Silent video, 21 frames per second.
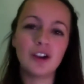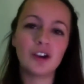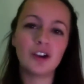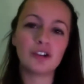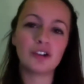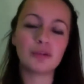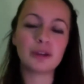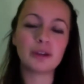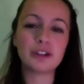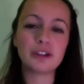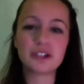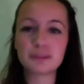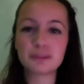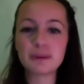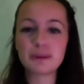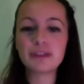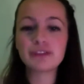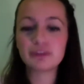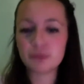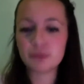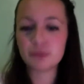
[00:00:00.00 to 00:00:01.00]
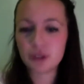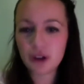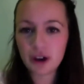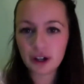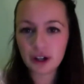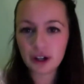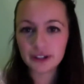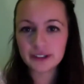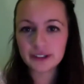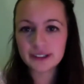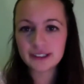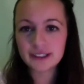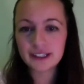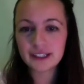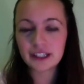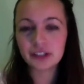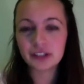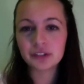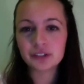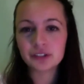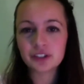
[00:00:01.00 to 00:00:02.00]
you speak from your heart and
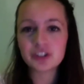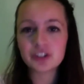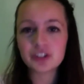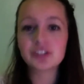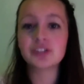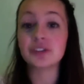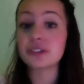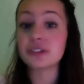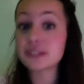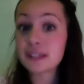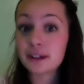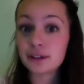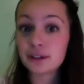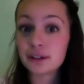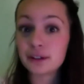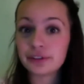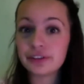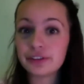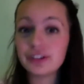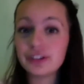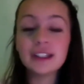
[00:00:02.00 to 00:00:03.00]
you're just yourself.